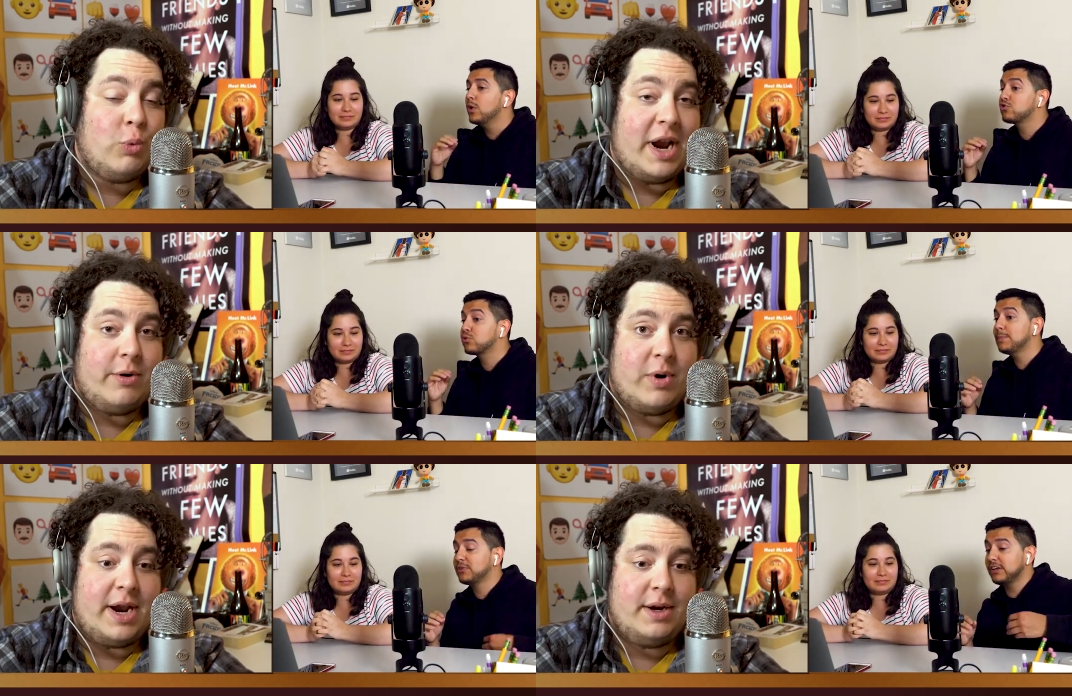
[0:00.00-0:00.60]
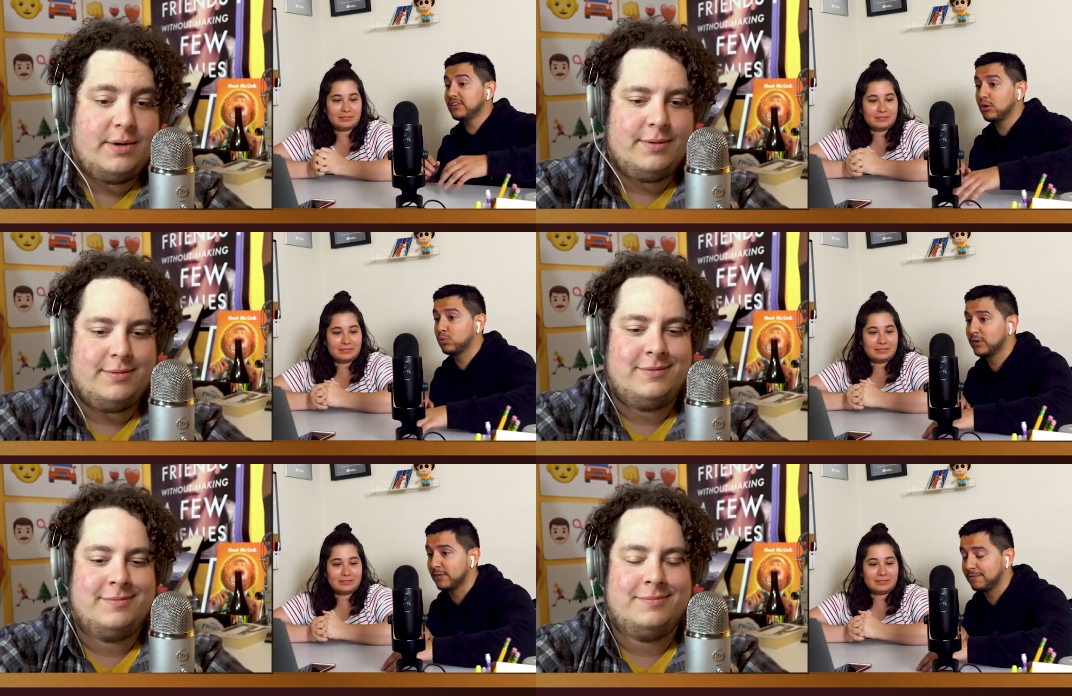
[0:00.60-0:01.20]
Speaker 1: What right, tripped right. us out was
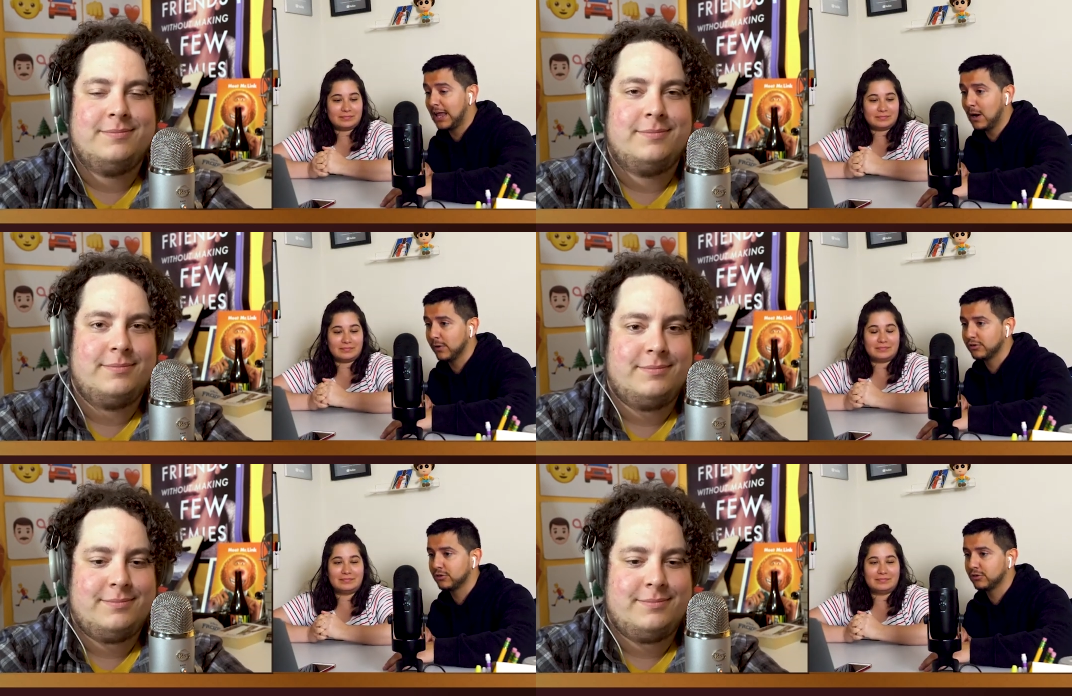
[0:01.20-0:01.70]
with the flowers